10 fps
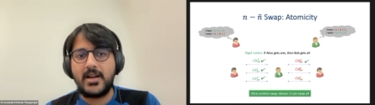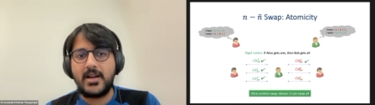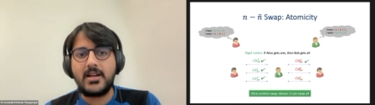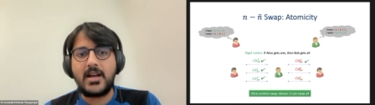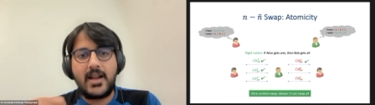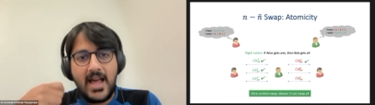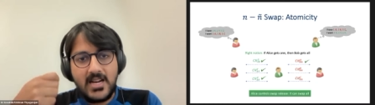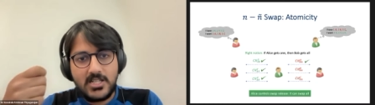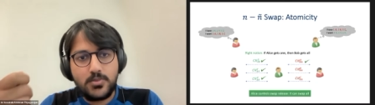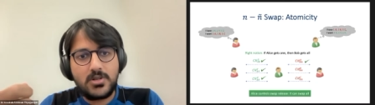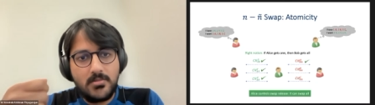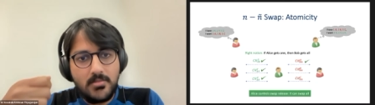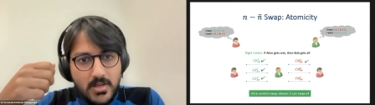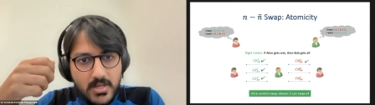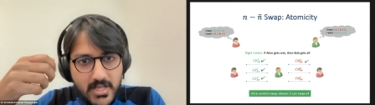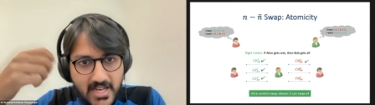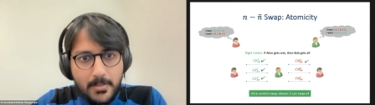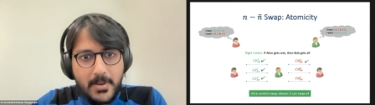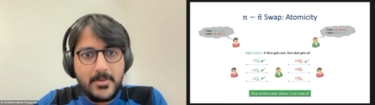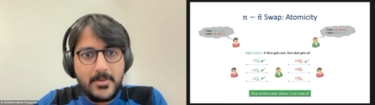right, and Alice would get
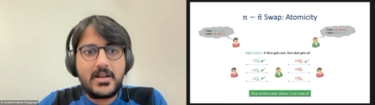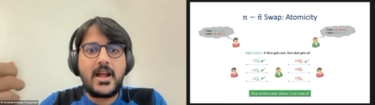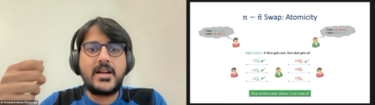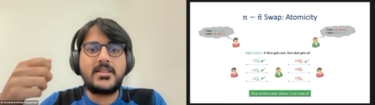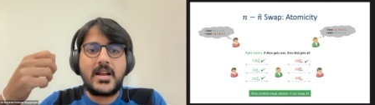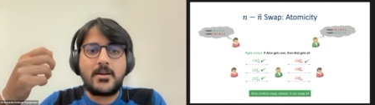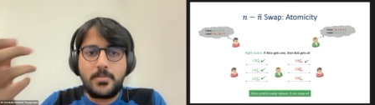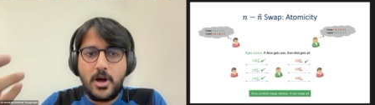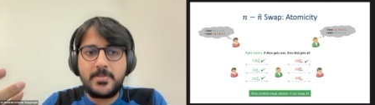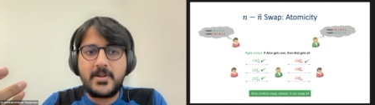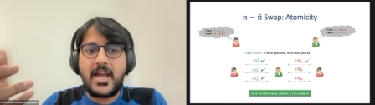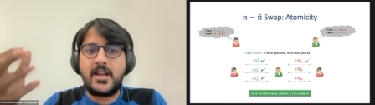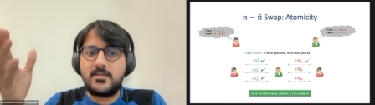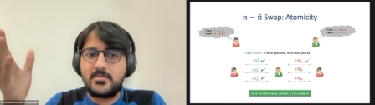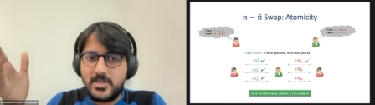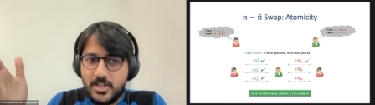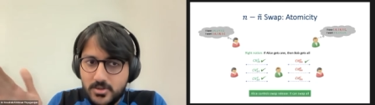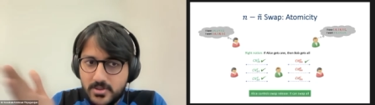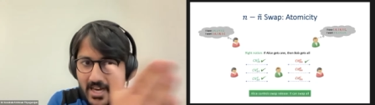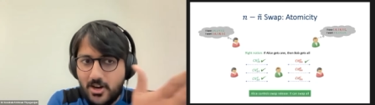the payment and then bob can you
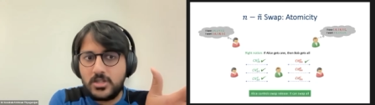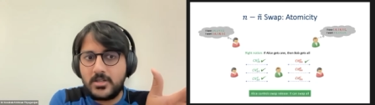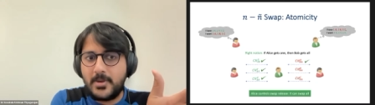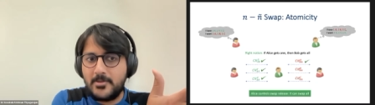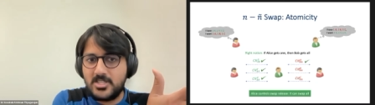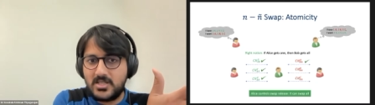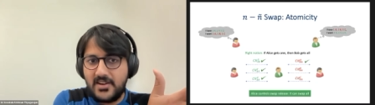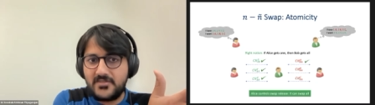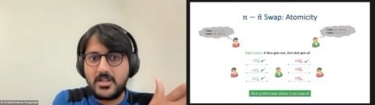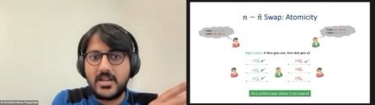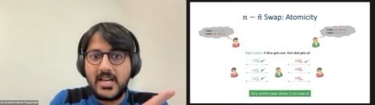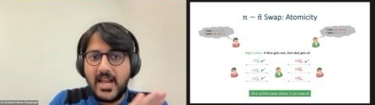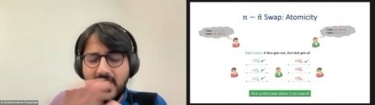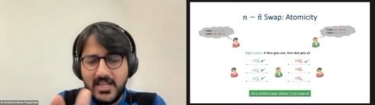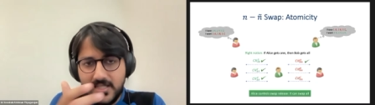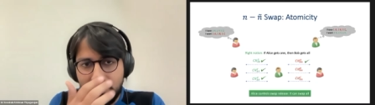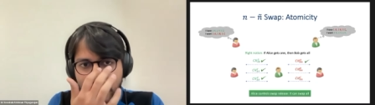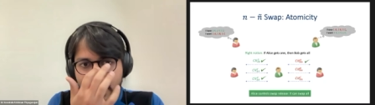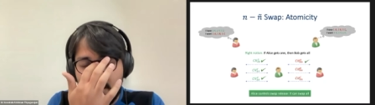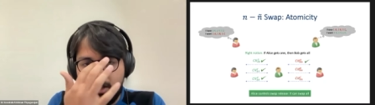know get all the payments on the left in any other
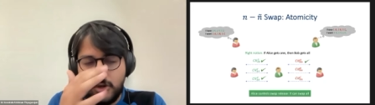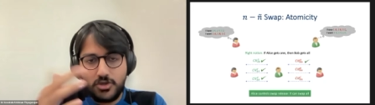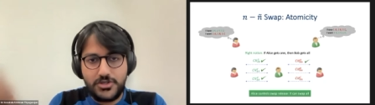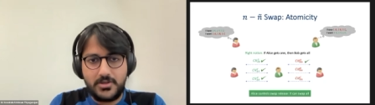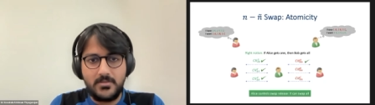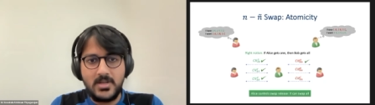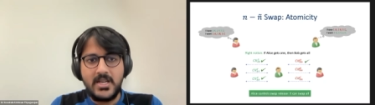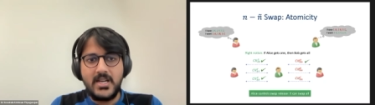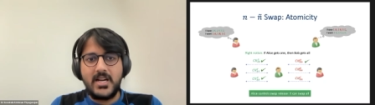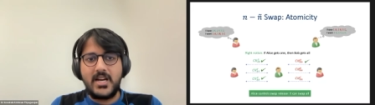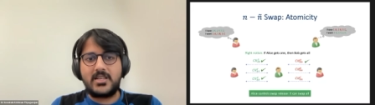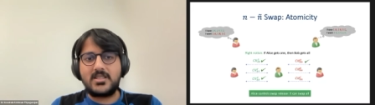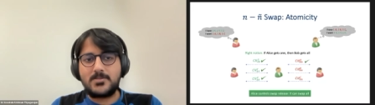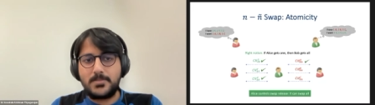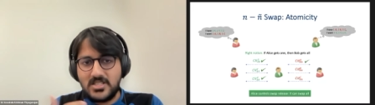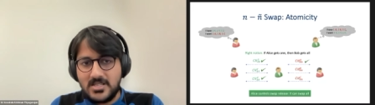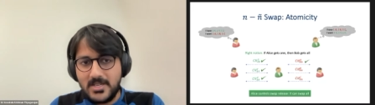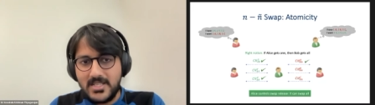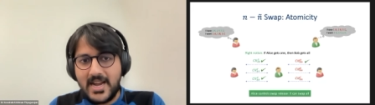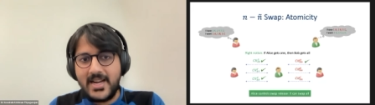notion it is
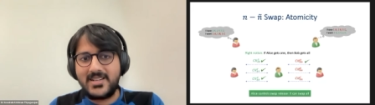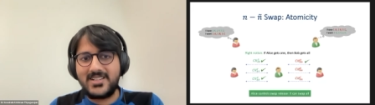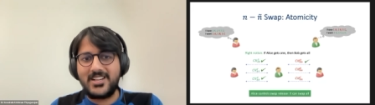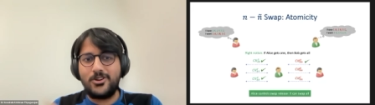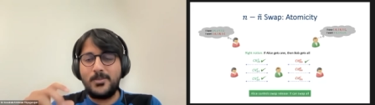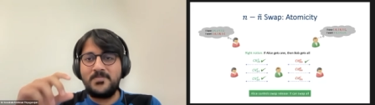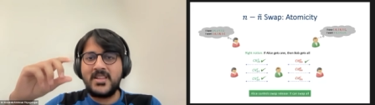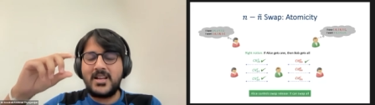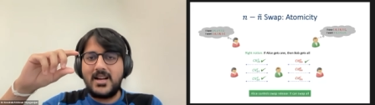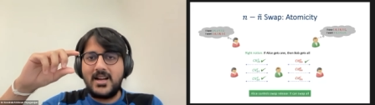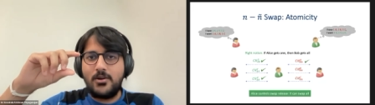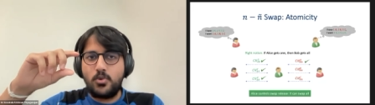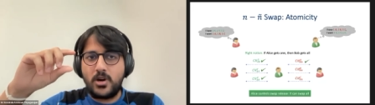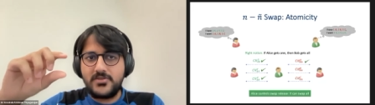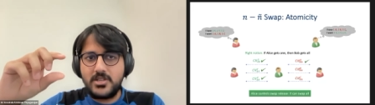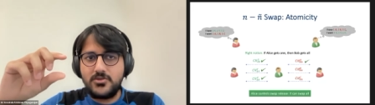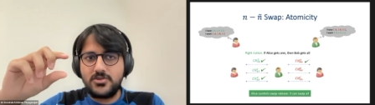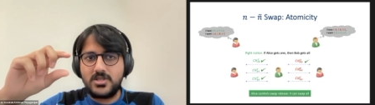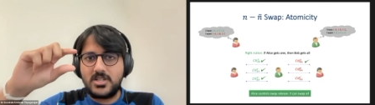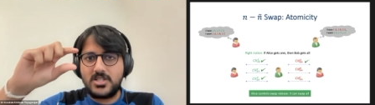possible that you know uh, one of the
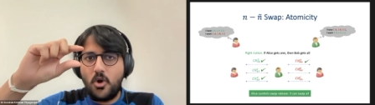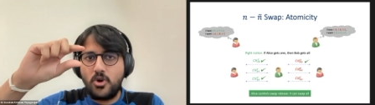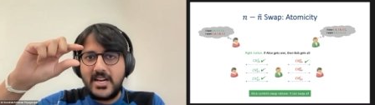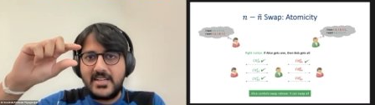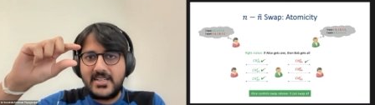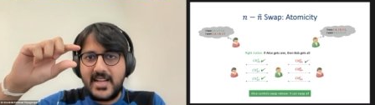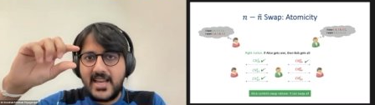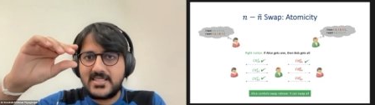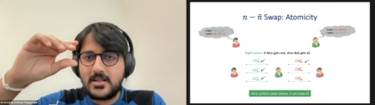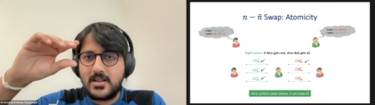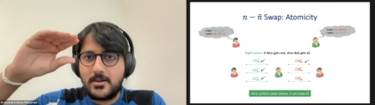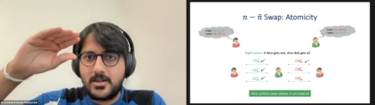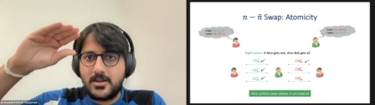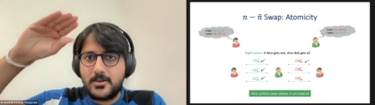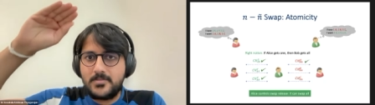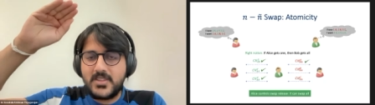users only takes uh,